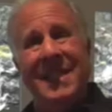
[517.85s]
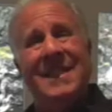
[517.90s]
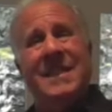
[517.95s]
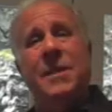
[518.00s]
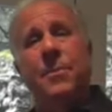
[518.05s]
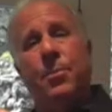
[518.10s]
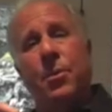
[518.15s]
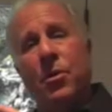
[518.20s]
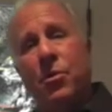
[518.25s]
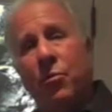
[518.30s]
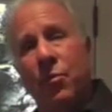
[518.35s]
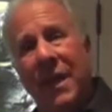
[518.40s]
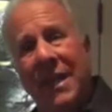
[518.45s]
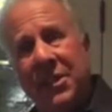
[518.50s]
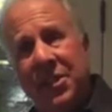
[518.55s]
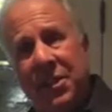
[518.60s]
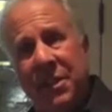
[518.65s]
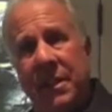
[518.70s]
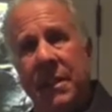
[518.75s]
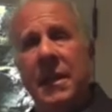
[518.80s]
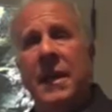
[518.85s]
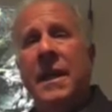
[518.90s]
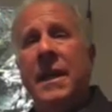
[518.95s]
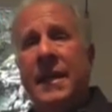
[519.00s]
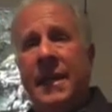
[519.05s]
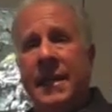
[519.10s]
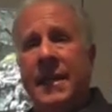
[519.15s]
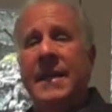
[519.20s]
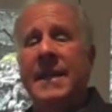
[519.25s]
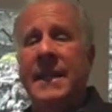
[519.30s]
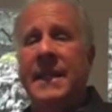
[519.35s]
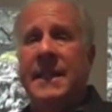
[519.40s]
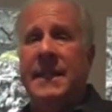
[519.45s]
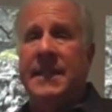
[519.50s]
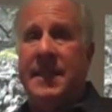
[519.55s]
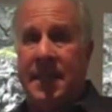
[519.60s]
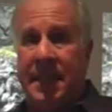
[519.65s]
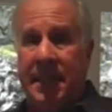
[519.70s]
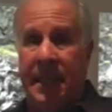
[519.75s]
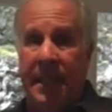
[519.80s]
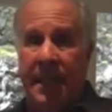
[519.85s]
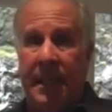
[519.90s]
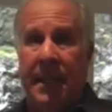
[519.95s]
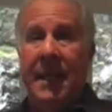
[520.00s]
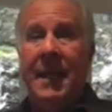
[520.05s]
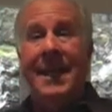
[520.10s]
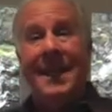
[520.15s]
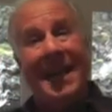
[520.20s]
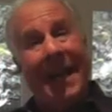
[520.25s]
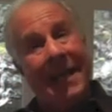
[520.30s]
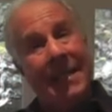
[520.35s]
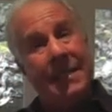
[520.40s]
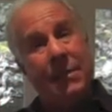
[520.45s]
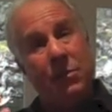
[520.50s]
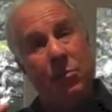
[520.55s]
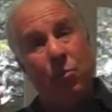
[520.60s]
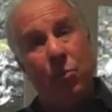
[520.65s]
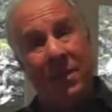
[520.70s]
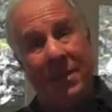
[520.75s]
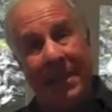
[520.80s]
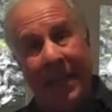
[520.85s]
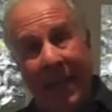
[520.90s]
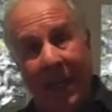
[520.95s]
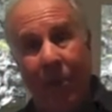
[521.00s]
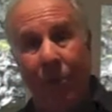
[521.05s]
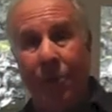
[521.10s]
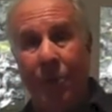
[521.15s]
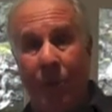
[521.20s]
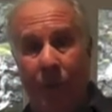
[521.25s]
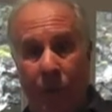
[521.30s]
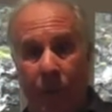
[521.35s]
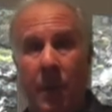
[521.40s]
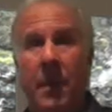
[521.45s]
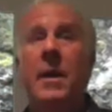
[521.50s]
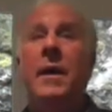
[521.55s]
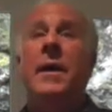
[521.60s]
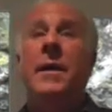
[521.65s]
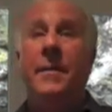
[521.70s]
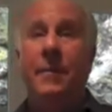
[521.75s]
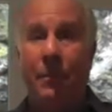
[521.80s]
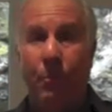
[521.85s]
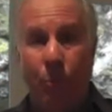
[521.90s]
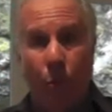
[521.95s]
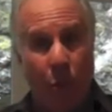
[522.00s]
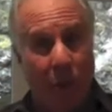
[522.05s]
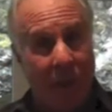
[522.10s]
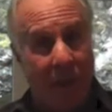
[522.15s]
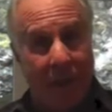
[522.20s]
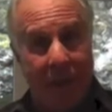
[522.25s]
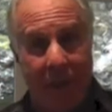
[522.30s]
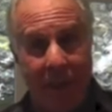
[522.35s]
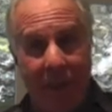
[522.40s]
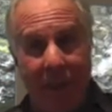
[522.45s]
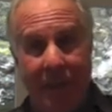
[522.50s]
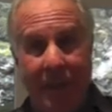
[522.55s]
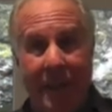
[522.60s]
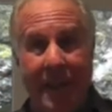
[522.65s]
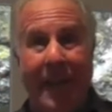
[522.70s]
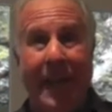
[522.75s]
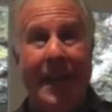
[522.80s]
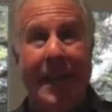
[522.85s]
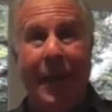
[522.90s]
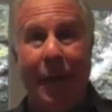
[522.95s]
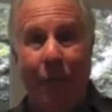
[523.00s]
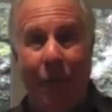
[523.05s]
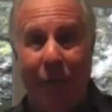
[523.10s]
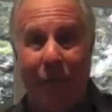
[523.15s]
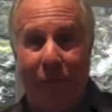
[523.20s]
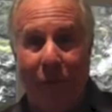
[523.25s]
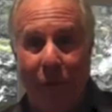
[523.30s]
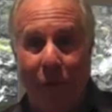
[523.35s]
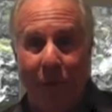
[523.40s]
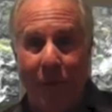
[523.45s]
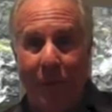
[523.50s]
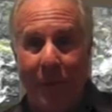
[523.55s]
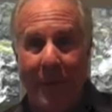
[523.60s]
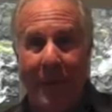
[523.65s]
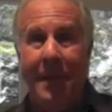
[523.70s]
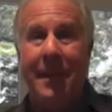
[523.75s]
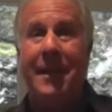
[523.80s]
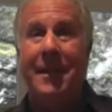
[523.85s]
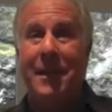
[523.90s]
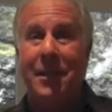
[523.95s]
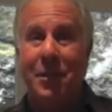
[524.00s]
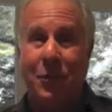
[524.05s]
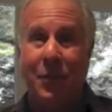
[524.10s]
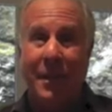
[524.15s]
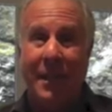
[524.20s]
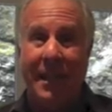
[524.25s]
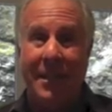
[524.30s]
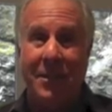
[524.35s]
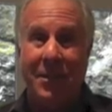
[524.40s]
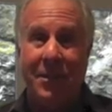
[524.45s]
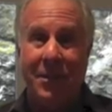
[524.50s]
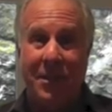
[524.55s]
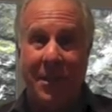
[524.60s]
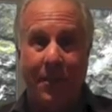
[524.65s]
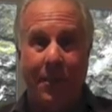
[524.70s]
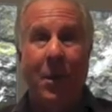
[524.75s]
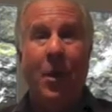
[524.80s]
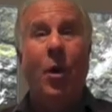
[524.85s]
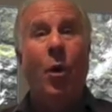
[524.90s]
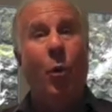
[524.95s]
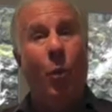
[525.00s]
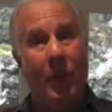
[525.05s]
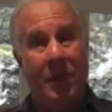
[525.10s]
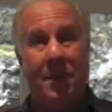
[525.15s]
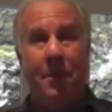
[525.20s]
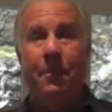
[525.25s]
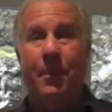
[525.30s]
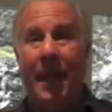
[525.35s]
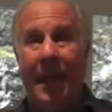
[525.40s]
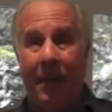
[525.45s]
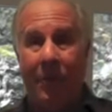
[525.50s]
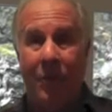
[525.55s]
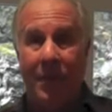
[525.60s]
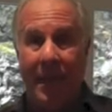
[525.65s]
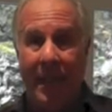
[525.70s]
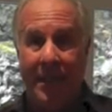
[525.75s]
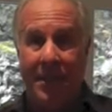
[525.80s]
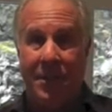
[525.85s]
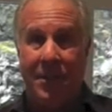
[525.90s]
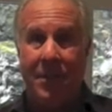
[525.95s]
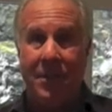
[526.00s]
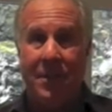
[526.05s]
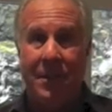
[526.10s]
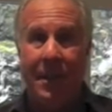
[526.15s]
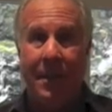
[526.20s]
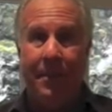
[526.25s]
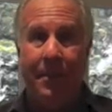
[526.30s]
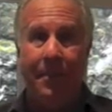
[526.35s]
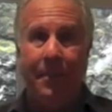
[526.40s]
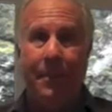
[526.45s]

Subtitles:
It's the progression that you need to see. That will tell you more clearly and irrefutably that this relationship was a bad relationship.